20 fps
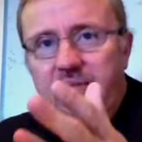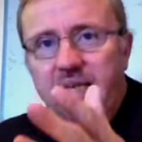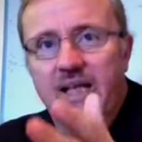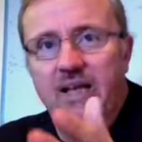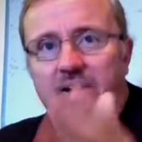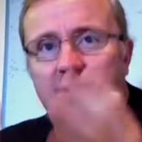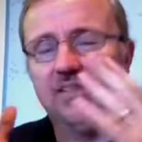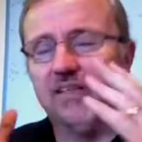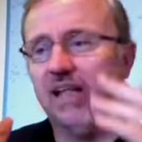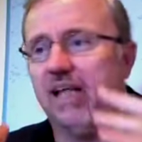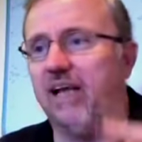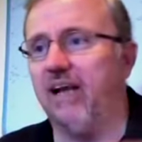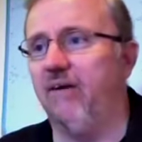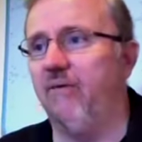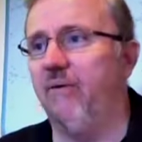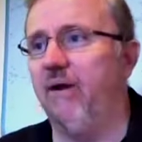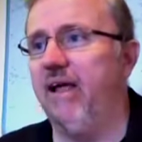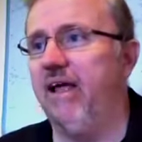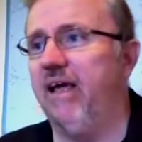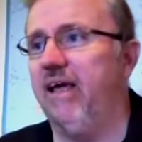it looks like
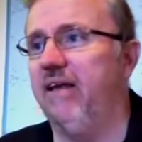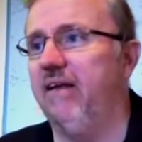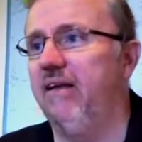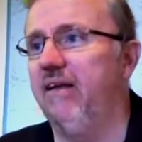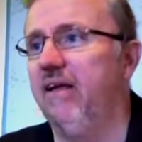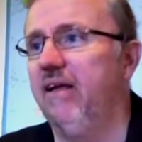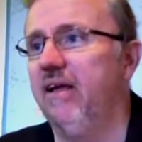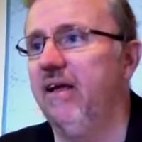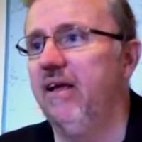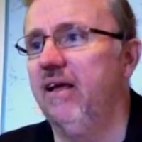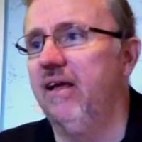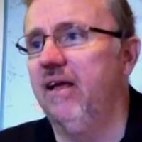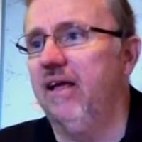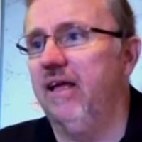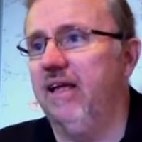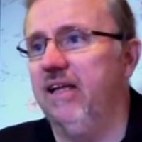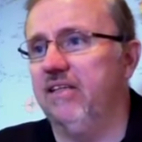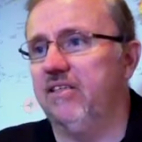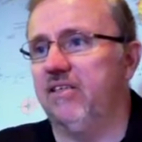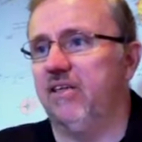Iran
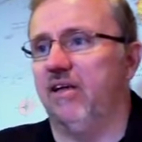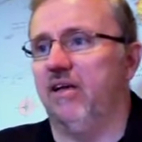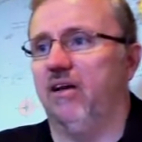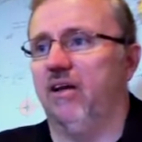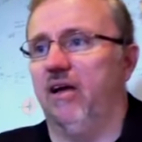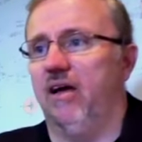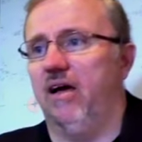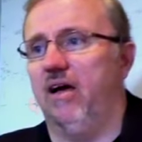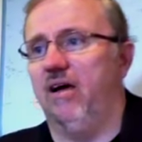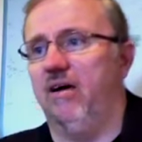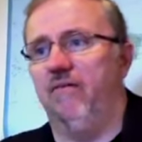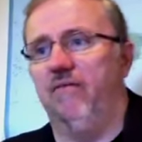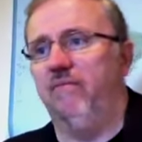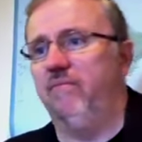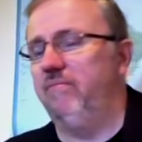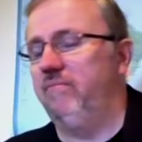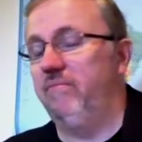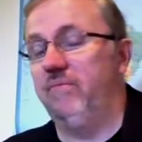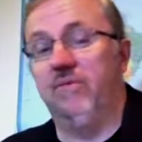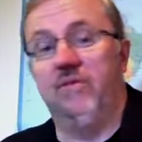is. Uh,
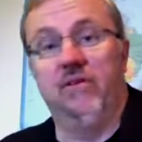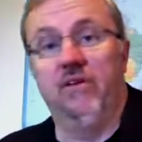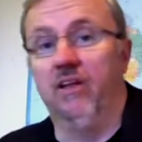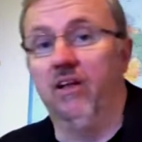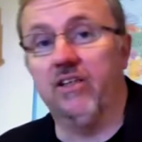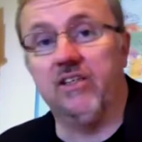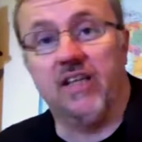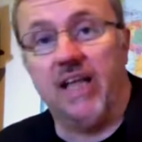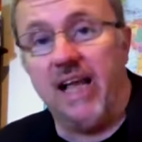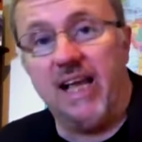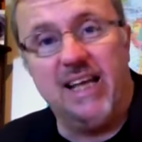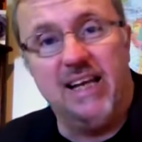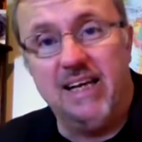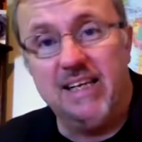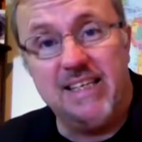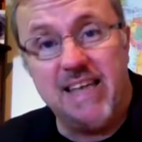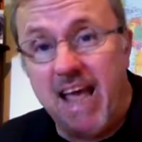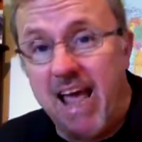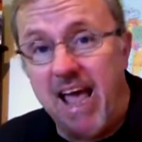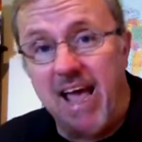looks like an
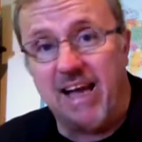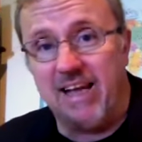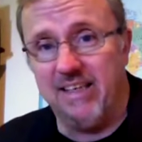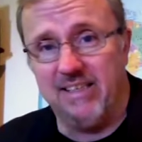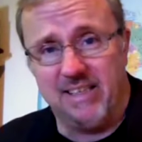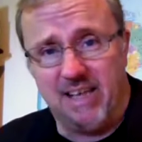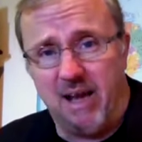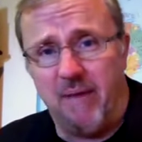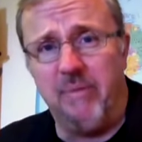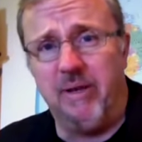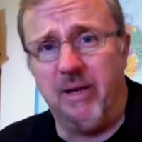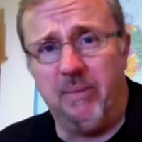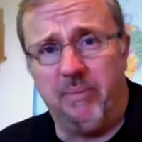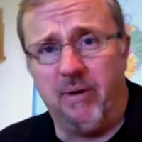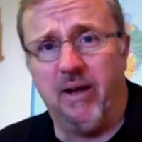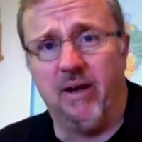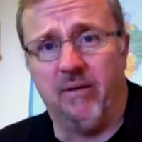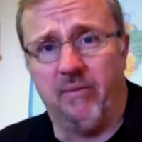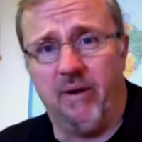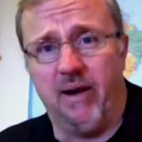attack is coming
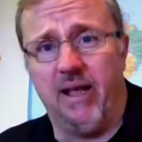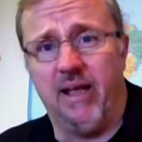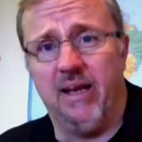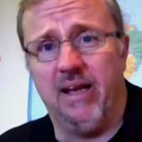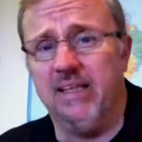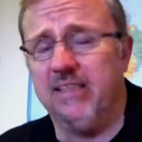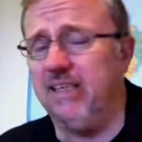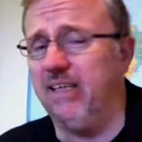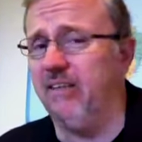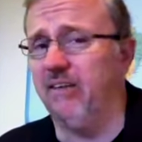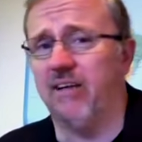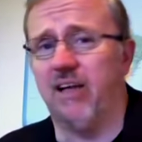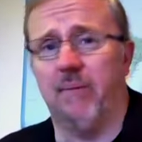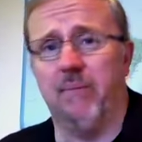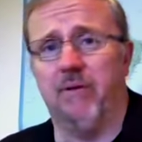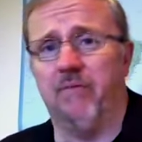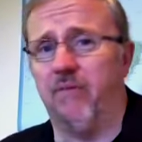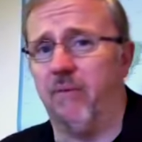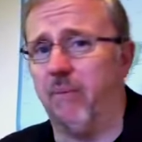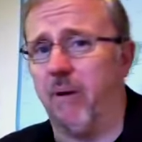upon Iran. It's either
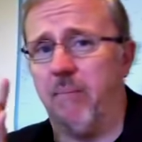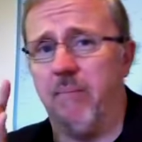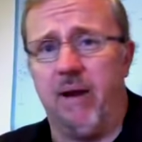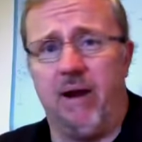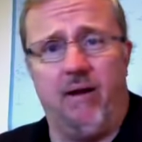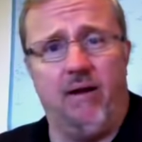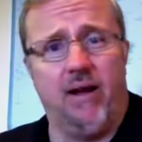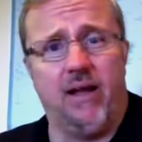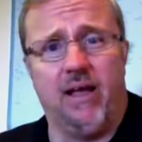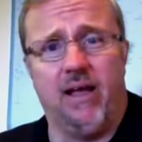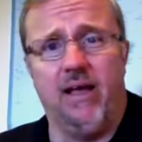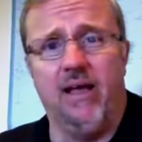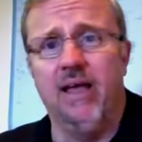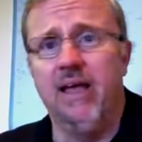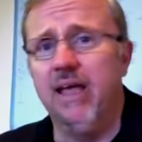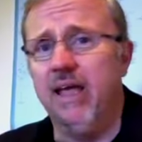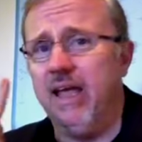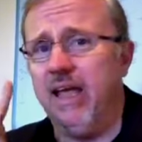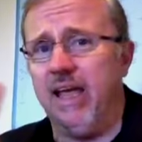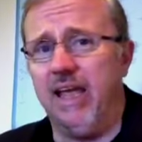coming from America,
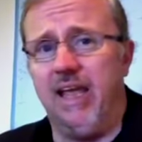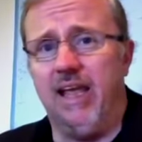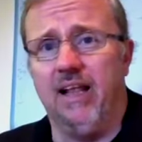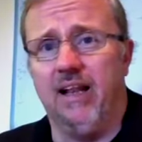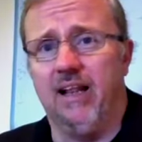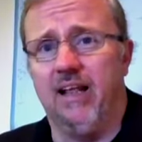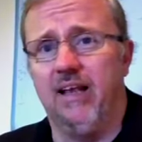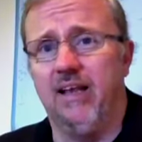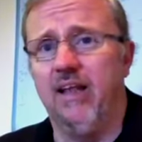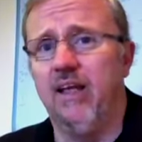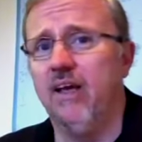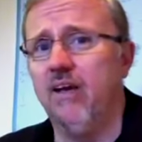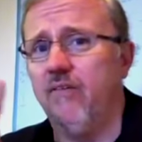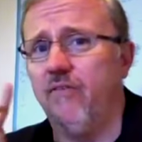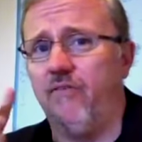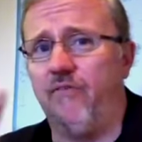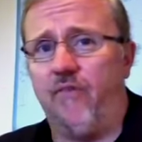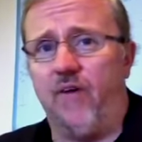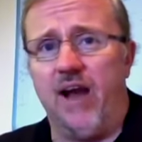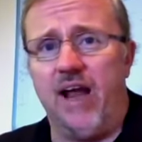England,
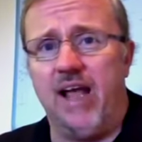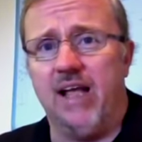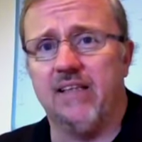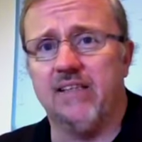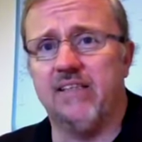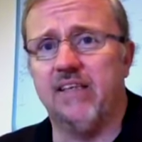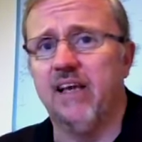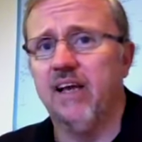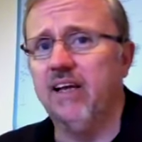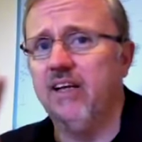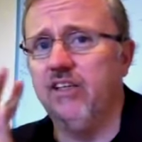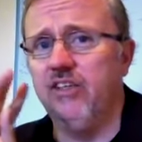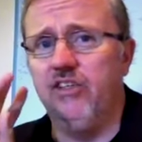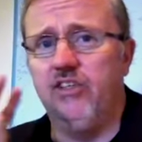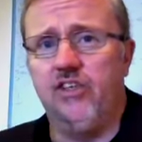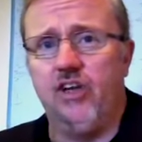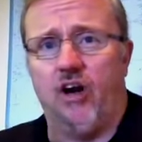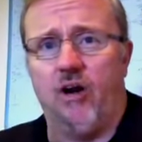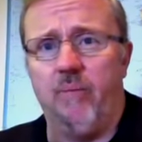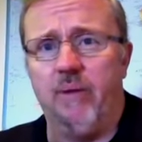France,
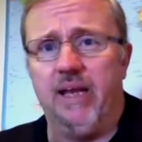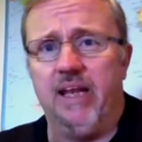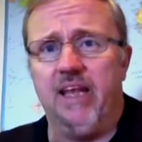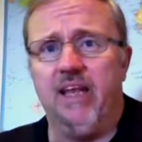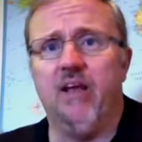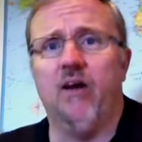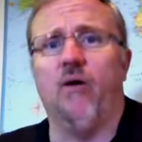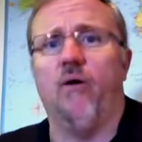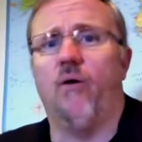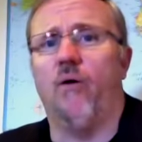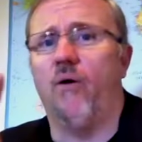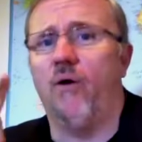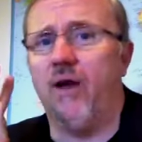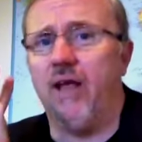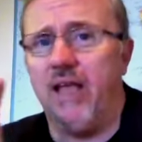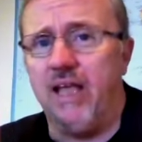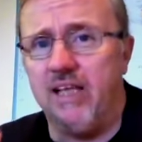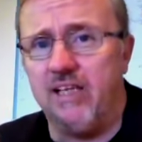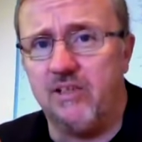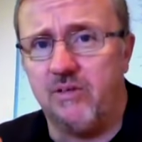Germany, or
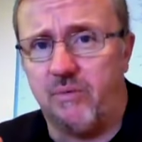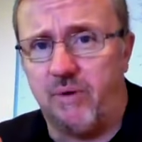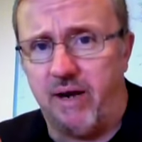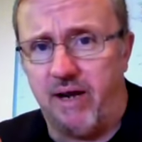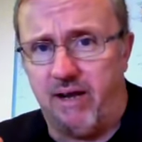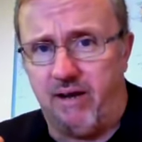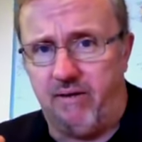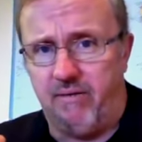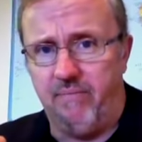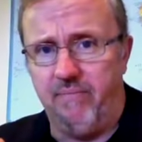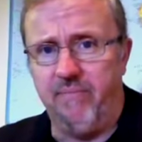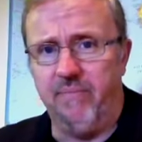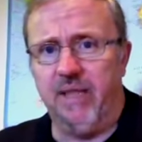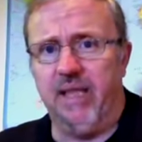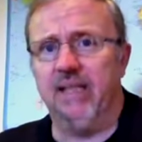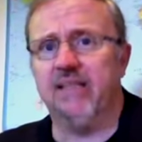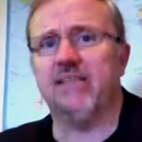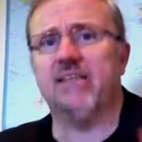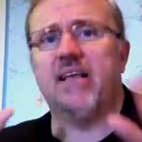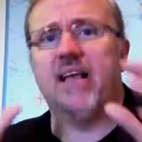Israel.
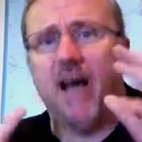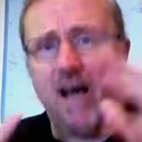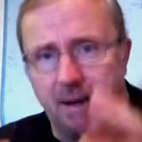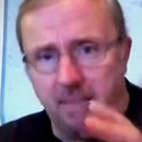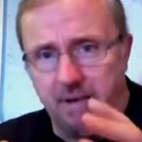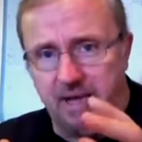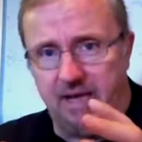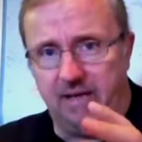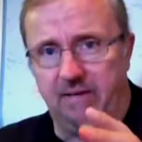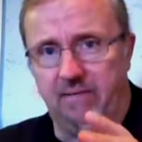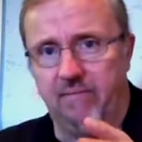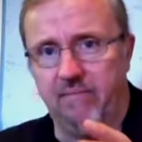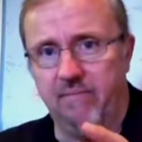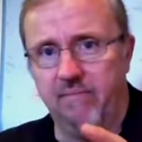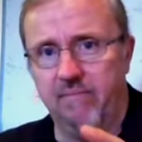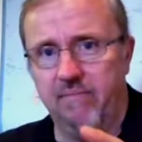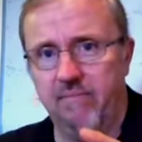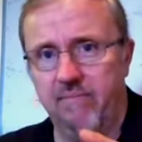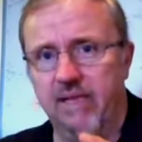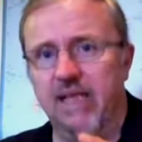It's coming.
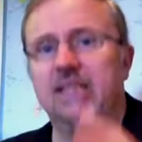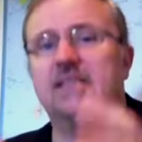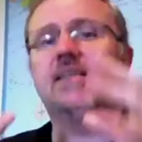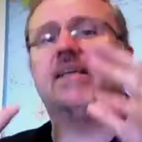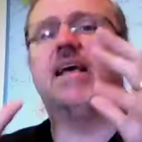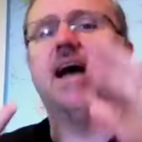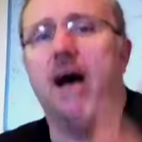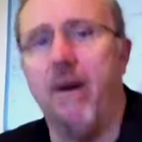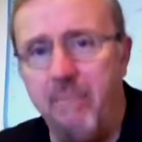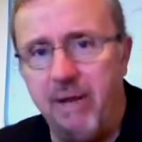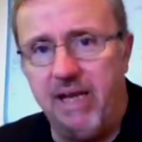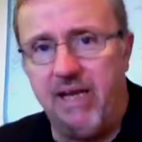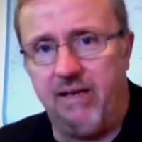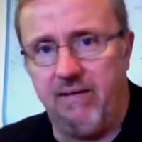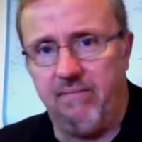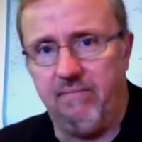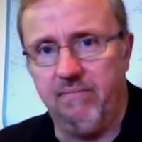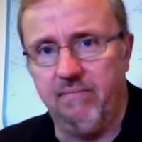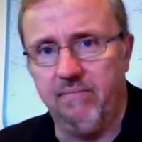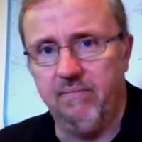It's
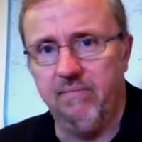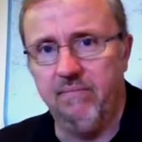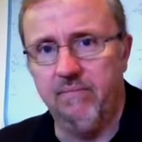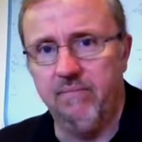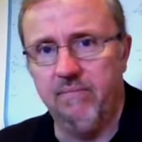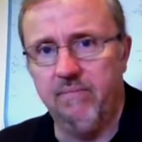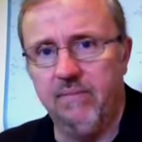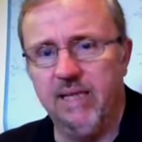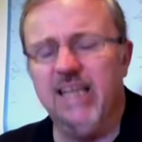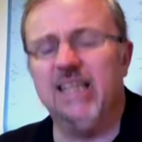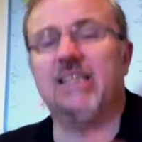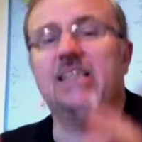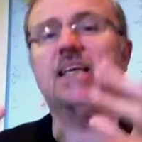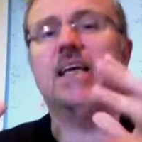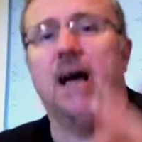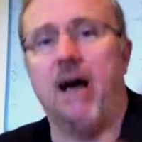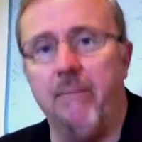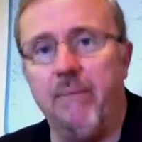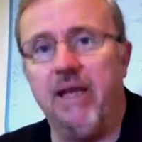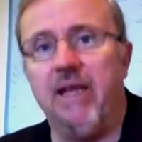coming. It's
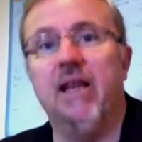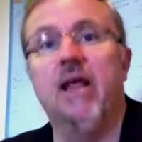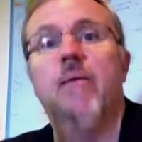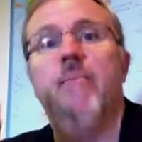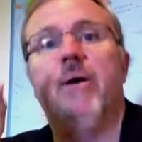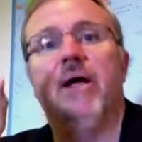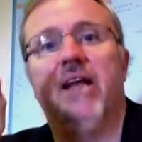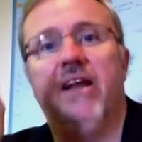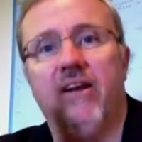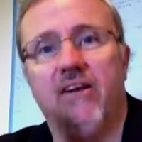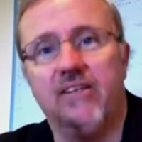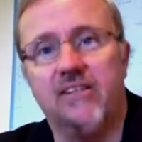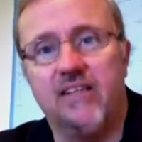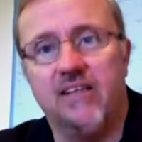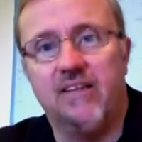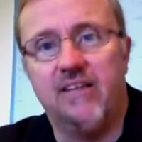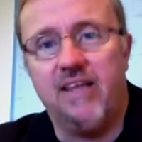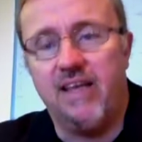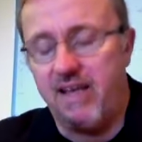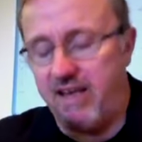coming. But here's
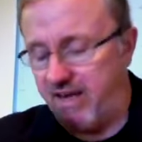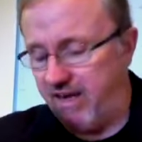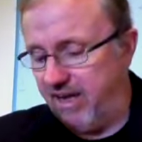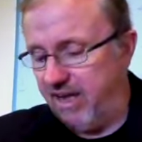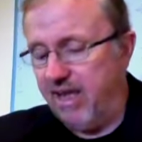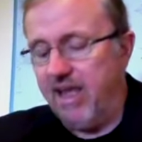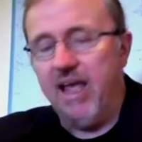the thing